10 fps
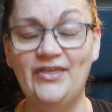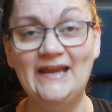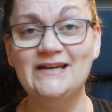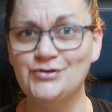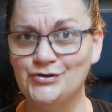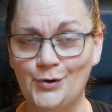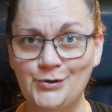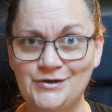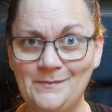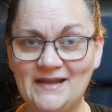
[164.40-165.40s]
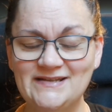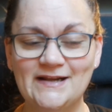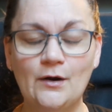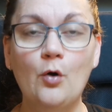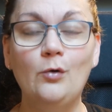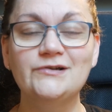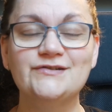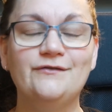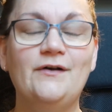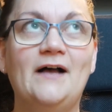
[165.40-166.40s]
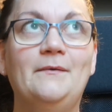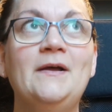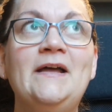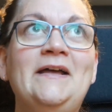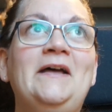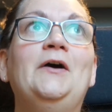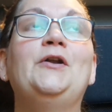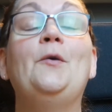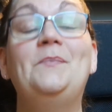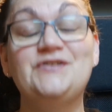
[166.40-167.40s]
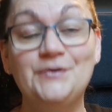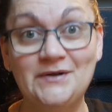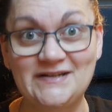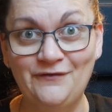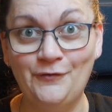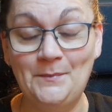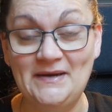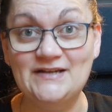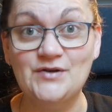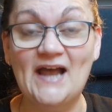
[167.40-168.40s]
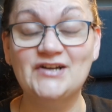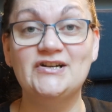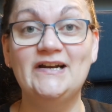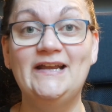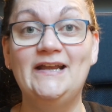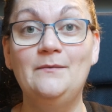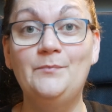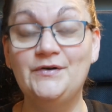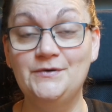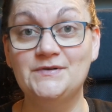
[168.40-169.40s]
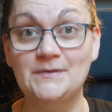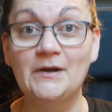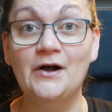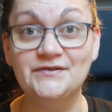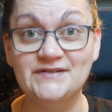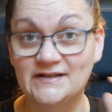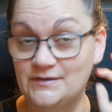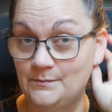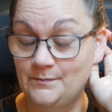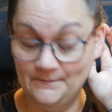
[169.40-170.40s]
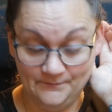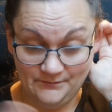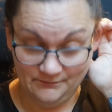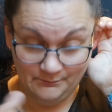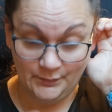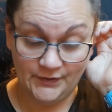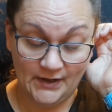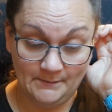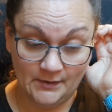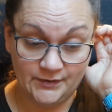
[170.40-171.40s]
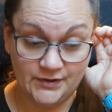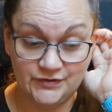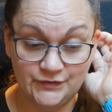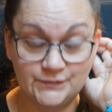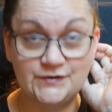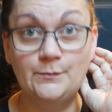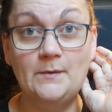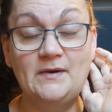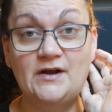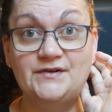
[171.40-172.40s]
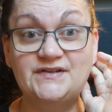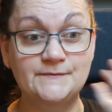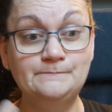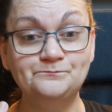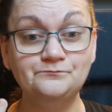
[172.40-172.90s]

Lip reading: thing to document, and also an opportunity for me to actually produce some content to put up on YouTube, because